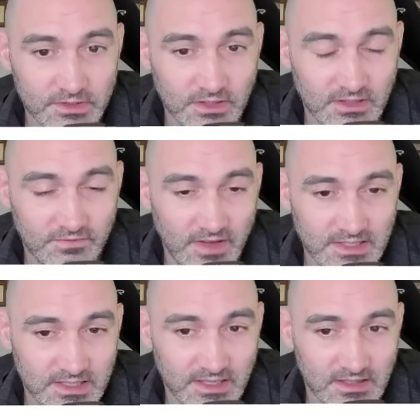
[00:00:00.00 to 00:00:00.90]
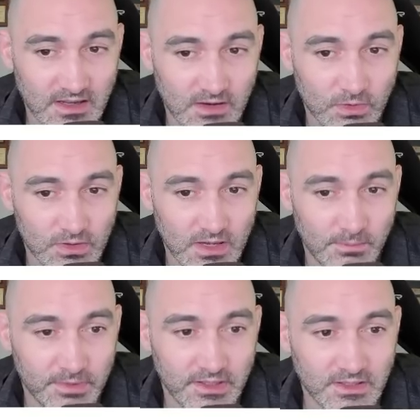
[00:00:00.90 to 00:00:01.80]
going to investigate the Concord
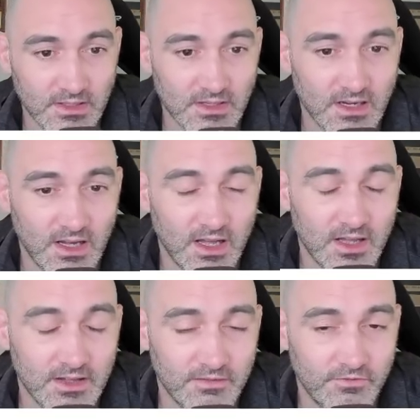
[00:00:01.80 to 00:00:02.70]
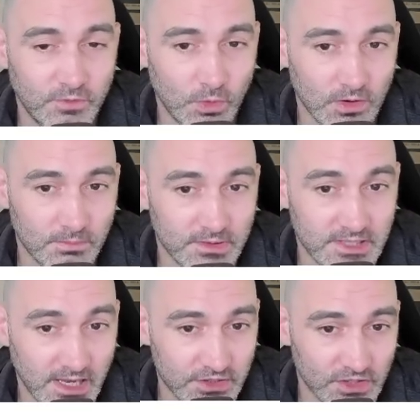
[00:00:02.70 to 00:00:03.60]
company uh, for
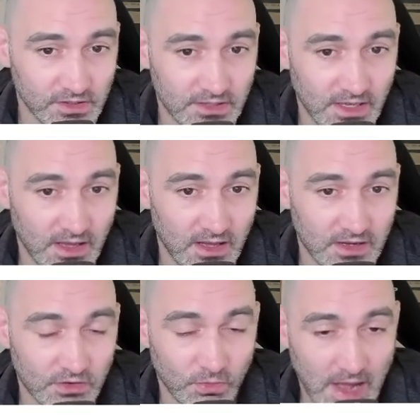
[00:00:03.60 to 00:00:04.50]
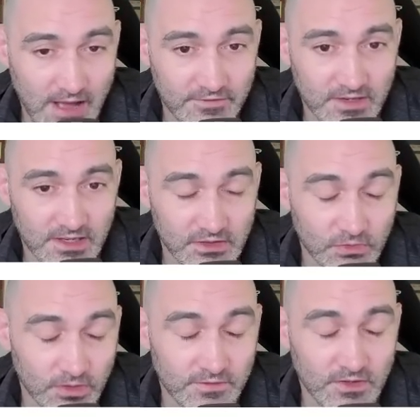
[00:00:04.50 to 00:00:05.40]
potentially uh, graft and
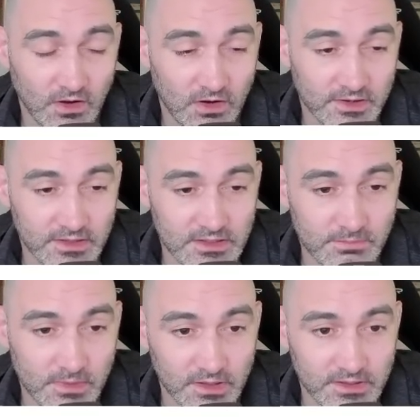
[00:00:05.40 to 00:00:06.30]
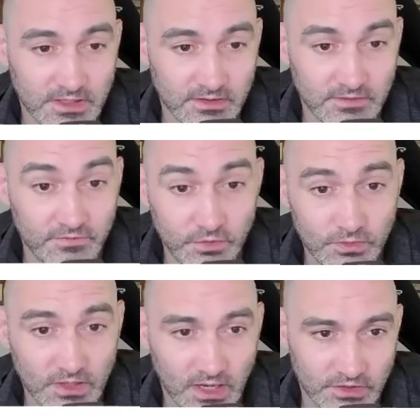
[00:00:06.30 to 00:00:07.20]
grift on its military
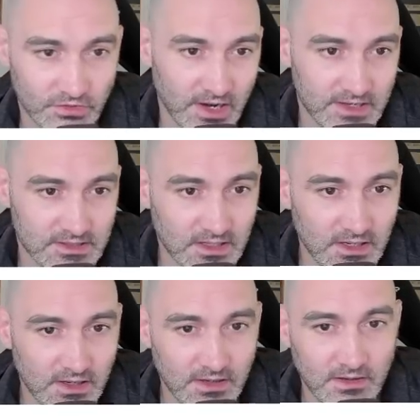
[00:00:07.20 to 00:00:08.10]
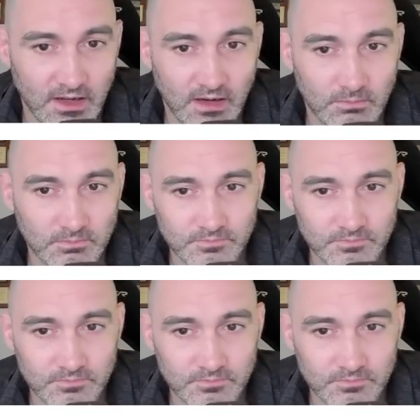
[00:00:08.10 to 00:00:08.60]
food contracts. Um,